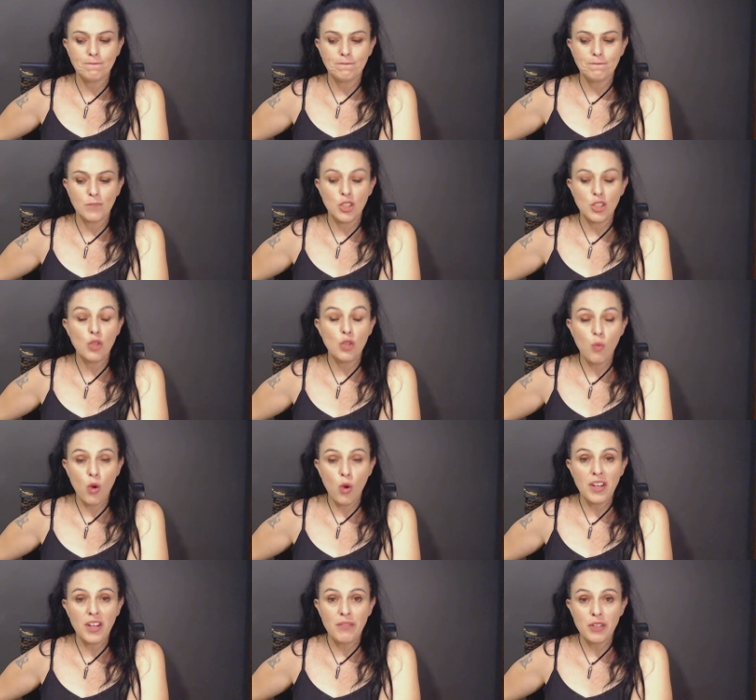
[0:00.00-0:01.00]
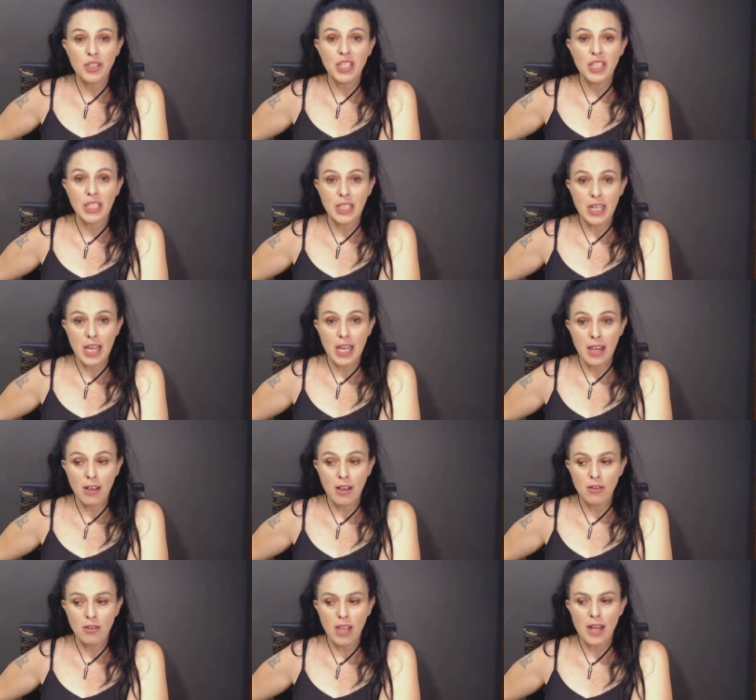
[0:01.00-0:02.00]
you want everything
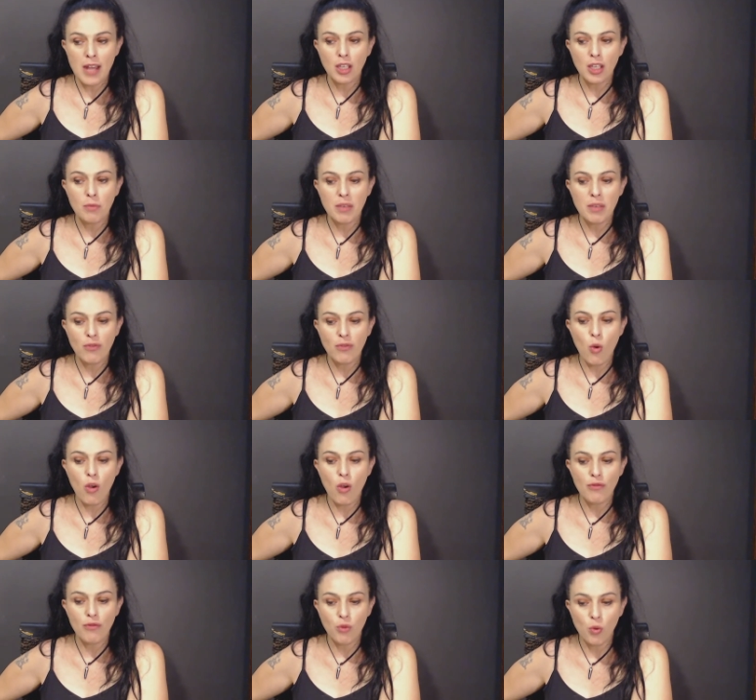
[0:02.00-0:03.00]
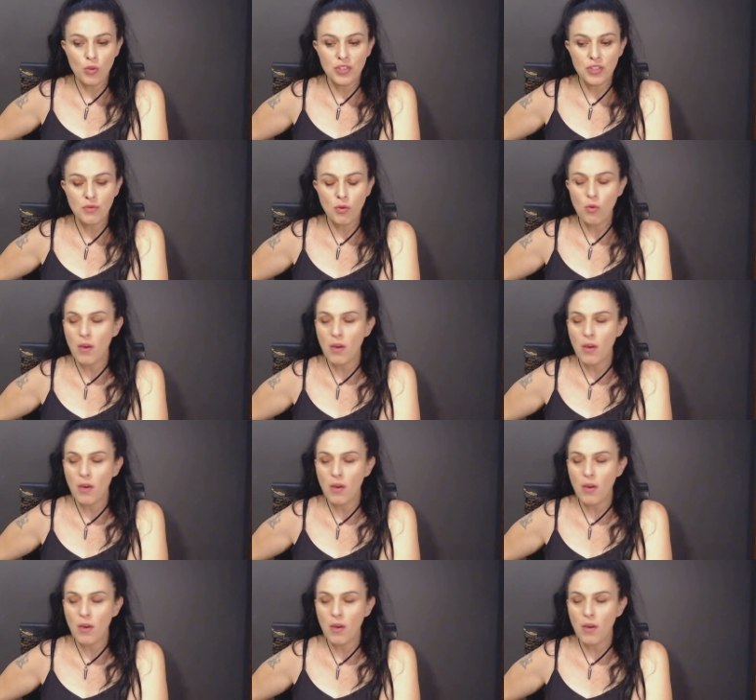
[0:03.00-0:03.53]
now, and it can be quite forceful.